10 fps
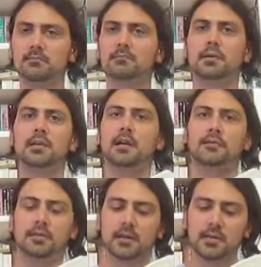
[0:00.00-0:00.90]
but it
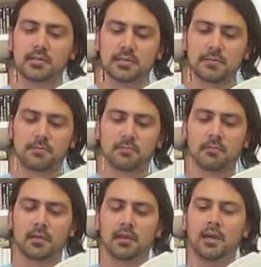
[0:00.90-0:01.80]
never does.
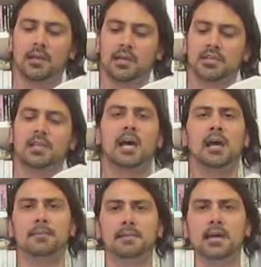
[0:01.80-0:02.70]
And each
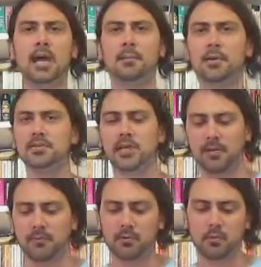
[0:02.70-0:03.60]
time that Thyme goes
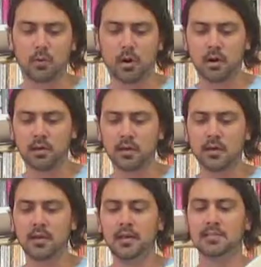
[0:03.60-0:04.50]
out for a walk,
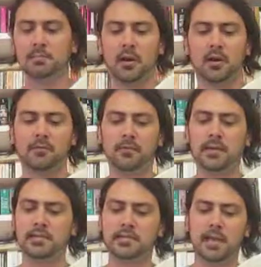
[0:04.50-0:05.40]
his bare
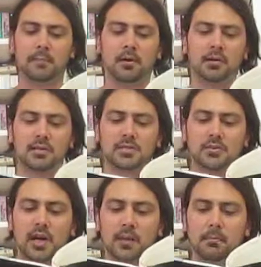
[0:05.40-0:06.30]
feet step on his
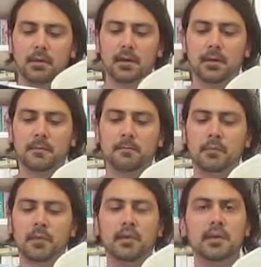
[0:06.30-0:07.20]
dry blood.
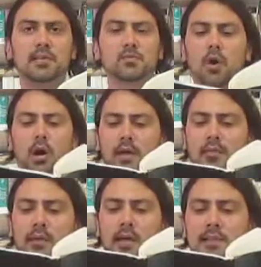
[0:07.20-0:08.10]
He's walking
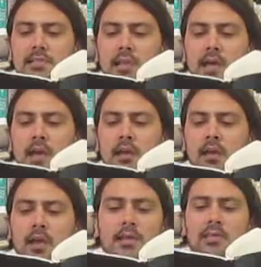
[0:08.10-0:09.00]
the next day,
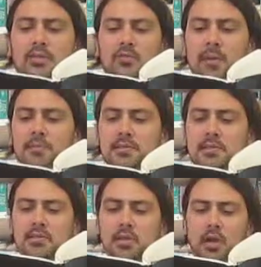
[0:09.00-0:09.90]
and he scrapes
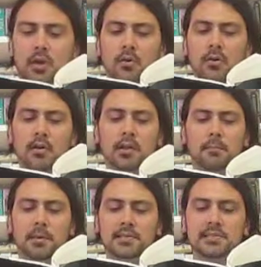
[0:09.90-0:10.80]
his toe and
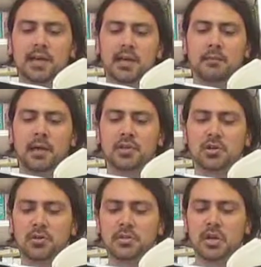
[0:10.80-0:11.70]
bends down to make
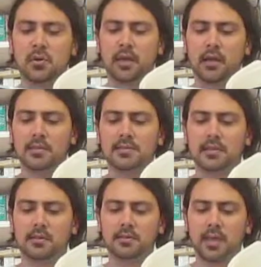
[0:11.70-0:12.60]
sure the toenail is
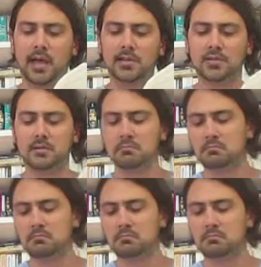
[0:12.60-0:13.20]
still attached.